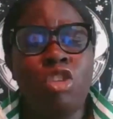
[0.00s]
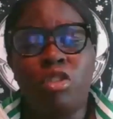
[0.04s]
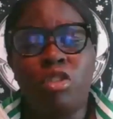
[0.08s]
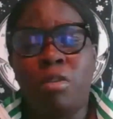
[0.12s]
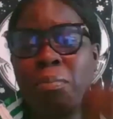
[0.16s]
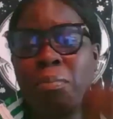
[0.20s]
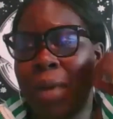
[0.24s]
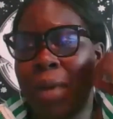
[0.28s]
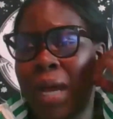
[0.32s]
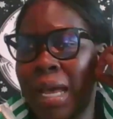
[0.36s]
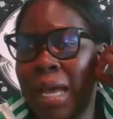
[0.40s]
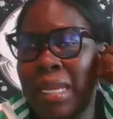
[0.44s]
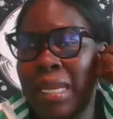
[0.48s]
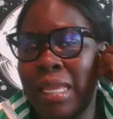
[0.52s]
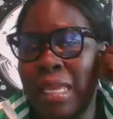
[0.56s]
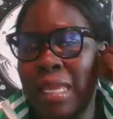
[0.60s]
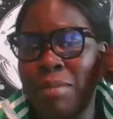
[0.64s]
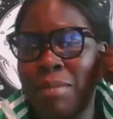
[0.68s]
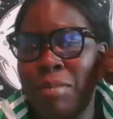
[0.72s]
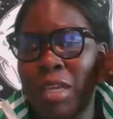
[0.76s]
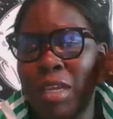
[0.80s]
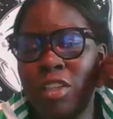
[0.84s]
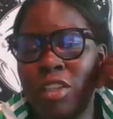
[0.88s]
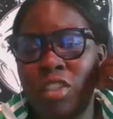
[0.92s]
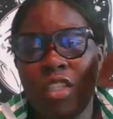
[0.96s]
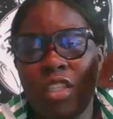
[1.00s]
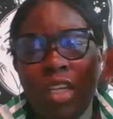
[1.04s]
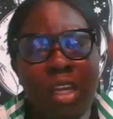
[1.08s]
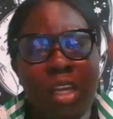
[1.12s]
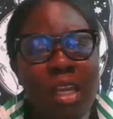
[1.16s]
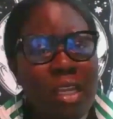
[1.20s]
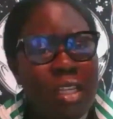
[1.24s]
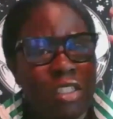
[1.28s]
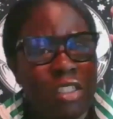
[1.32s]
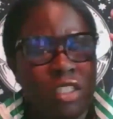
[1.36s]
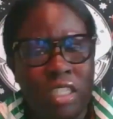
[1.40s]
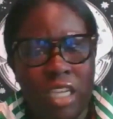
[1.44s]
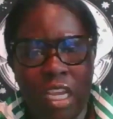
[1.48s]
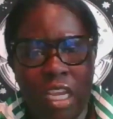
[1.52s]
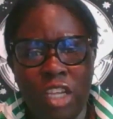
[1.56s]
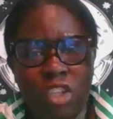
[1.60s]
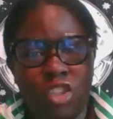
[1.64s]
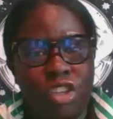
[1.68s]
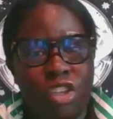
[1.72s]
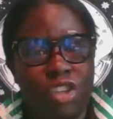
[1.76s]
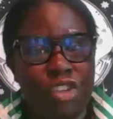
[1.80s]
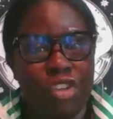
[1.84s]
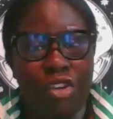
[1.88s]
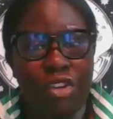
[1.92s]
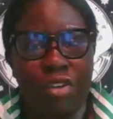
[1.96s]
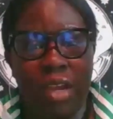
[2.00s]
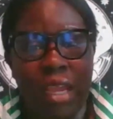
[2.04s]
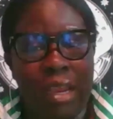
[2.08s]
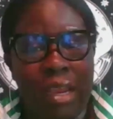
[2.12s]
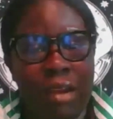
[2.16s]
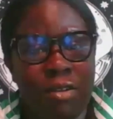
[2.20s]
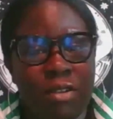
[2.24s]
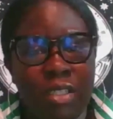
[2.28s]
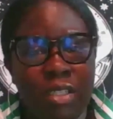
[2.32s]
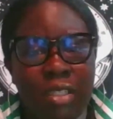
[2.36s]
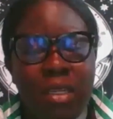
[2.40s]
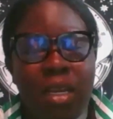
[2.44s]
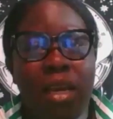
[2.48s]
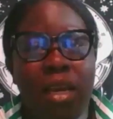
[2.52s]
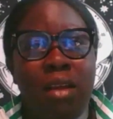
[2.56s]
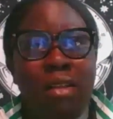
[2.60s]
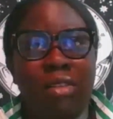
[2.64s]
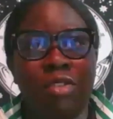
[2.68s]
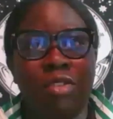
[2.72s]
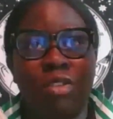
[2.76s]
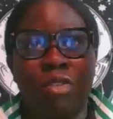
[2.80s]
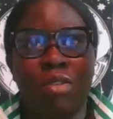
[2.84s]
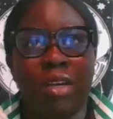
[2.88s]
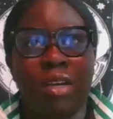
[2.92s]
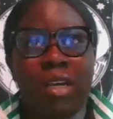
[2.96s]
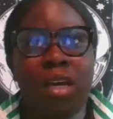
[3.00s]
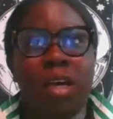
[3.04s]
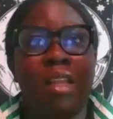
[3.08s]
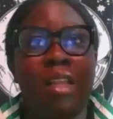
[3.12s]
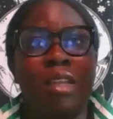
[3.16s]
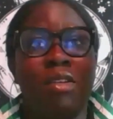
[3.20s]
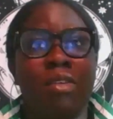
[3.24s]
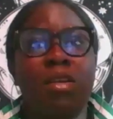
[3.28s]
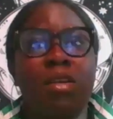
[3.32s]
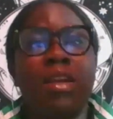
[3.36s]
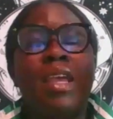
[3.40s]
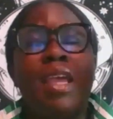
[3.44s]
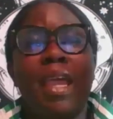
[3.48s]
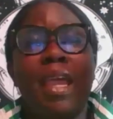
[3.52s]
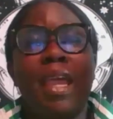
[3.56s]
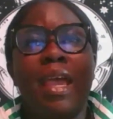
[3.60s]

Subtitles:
your body image, changing your hairstyle, your color.